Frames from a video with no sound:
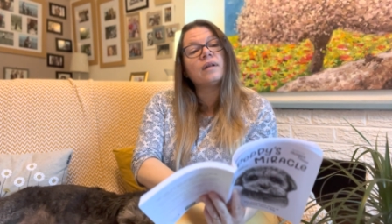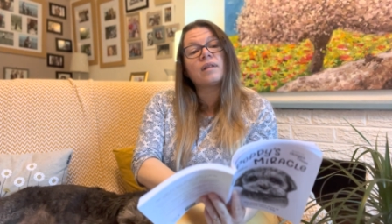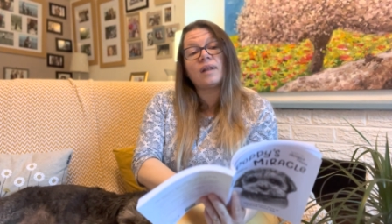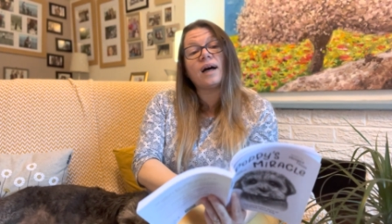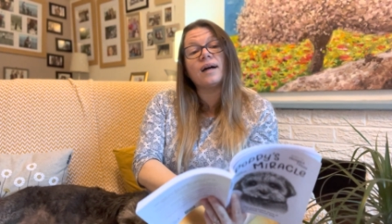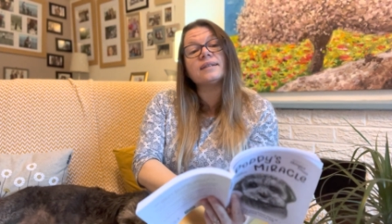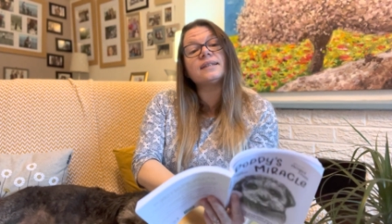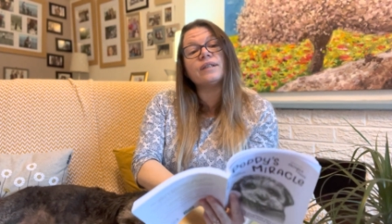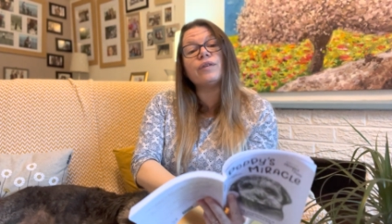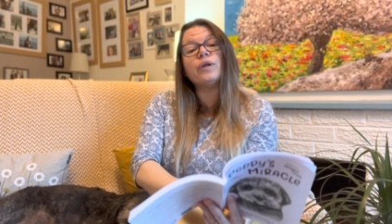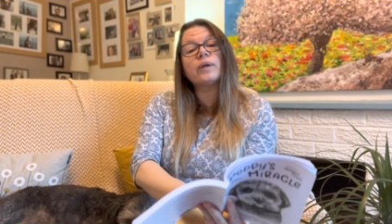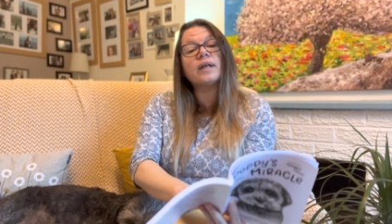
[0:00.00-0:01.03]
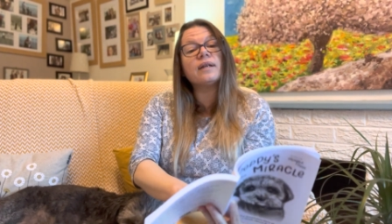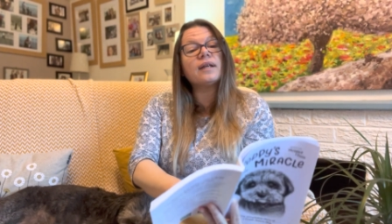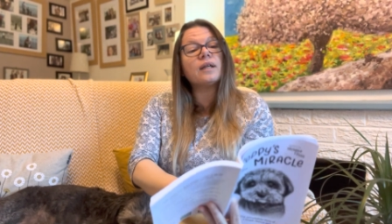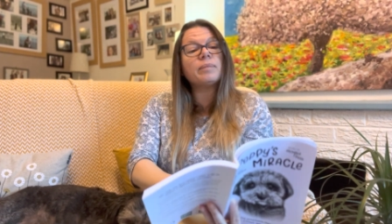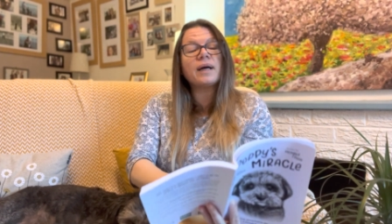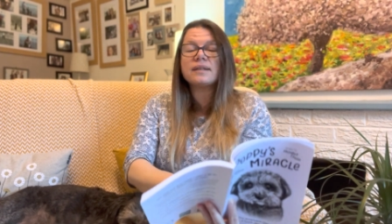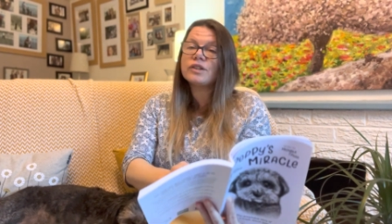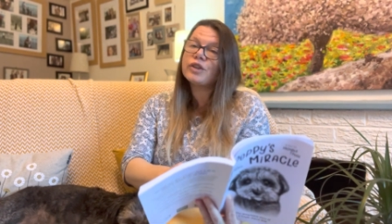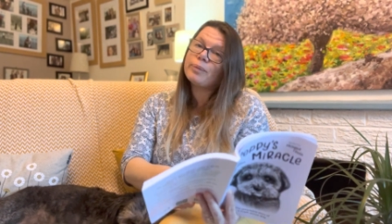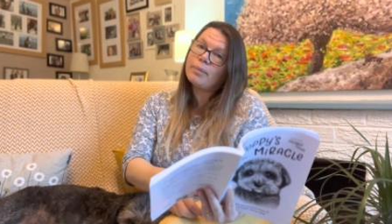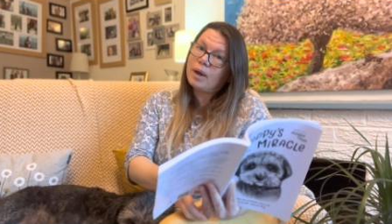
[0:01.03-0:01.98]
That's if you can get
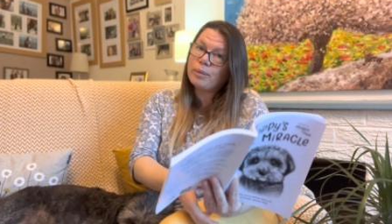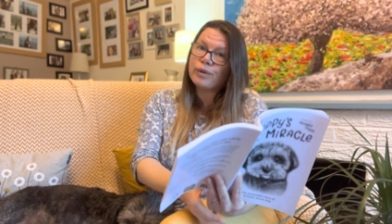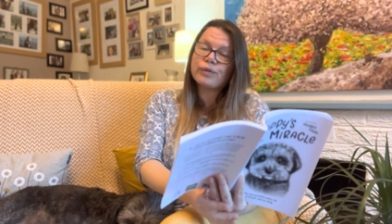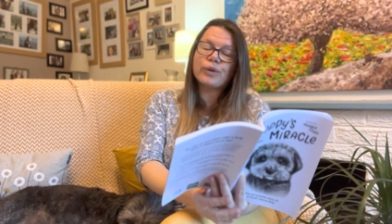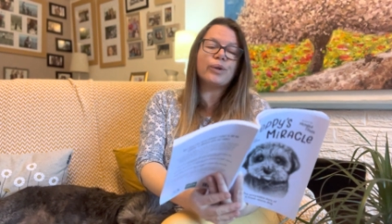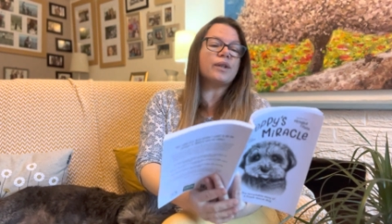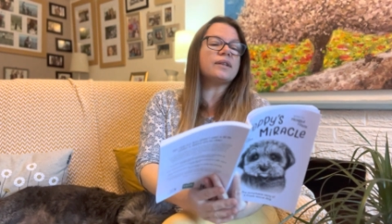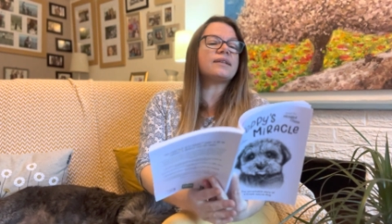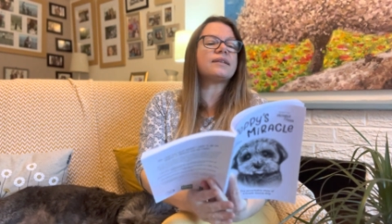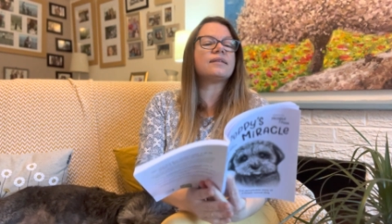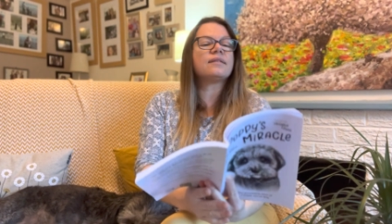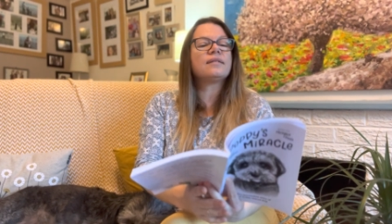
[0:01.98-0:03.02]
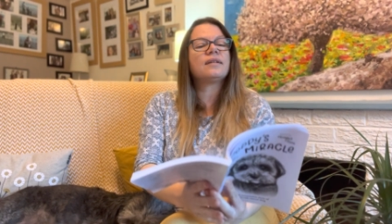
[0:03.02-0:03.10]
past your mum, of course.